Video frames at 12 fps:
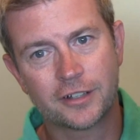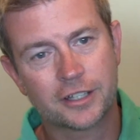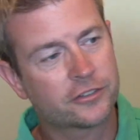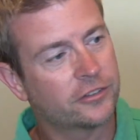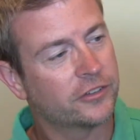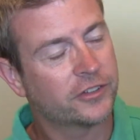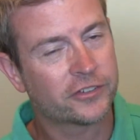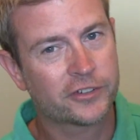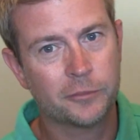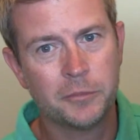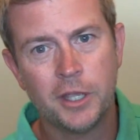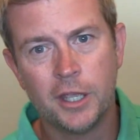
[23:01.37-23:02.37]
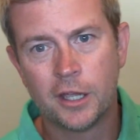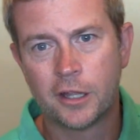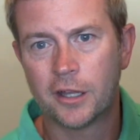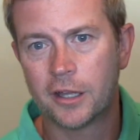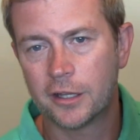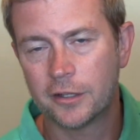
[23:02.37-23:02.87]
collection system.
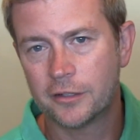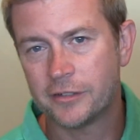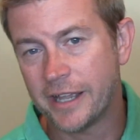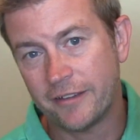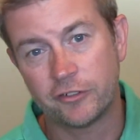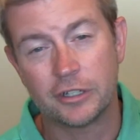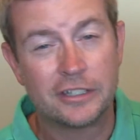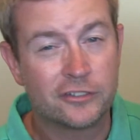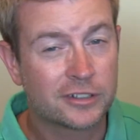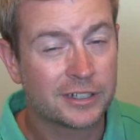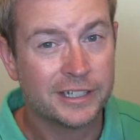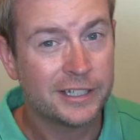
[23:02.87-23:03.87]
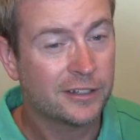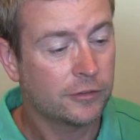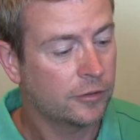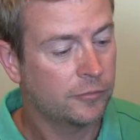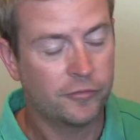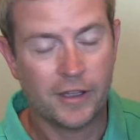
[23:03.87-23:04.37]
Uh, after each cleaning,
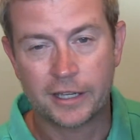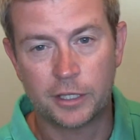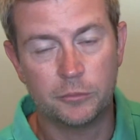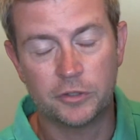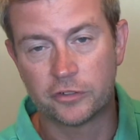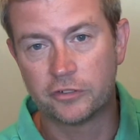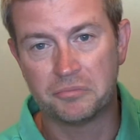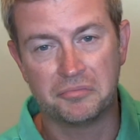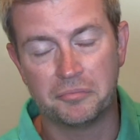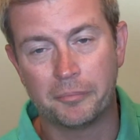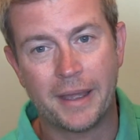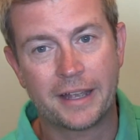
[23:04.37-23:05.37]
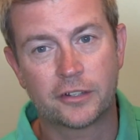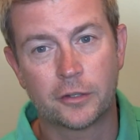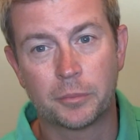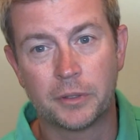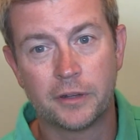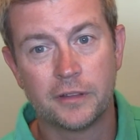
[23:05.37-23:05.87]
the vacuum just backs
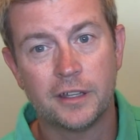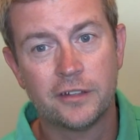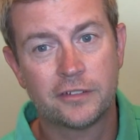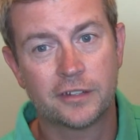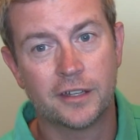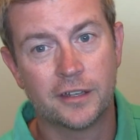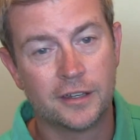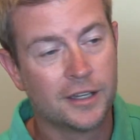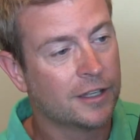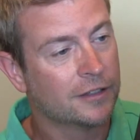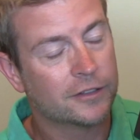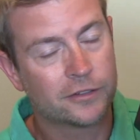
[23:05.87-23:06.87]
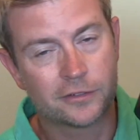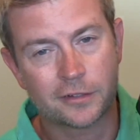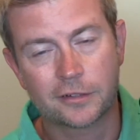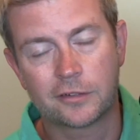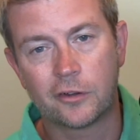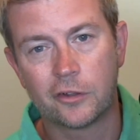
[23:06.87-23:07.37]
up into this, and it
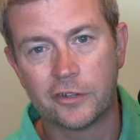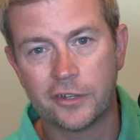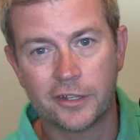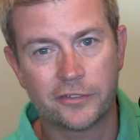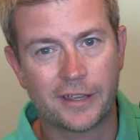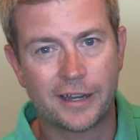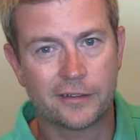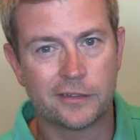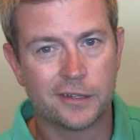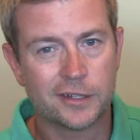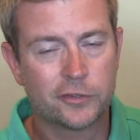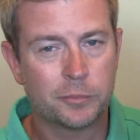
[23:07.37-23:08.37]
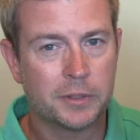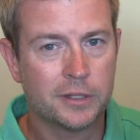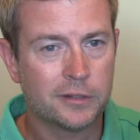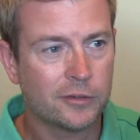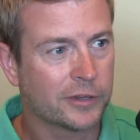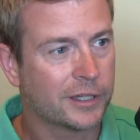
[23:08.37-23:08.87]
sucks all the dust out of the
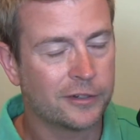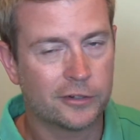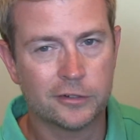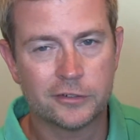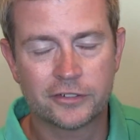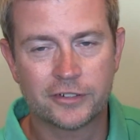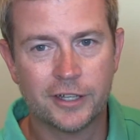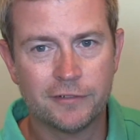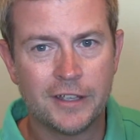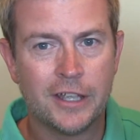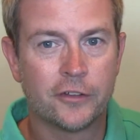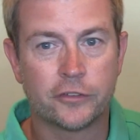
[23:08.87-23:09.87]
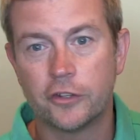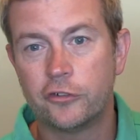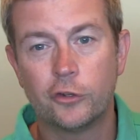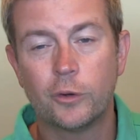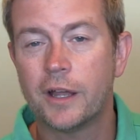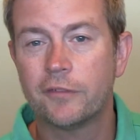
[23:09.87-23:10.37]
dustbin, all that dirt and stuff, so
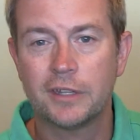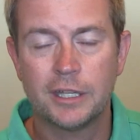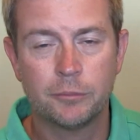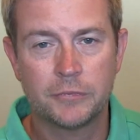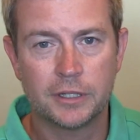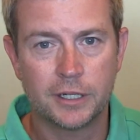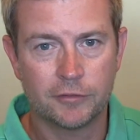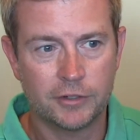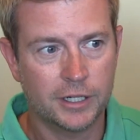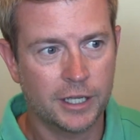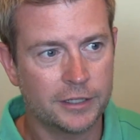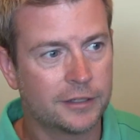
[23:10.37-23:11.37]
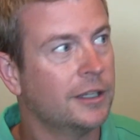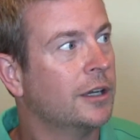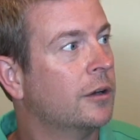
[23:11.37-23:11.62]
that you don't have to empty it every night.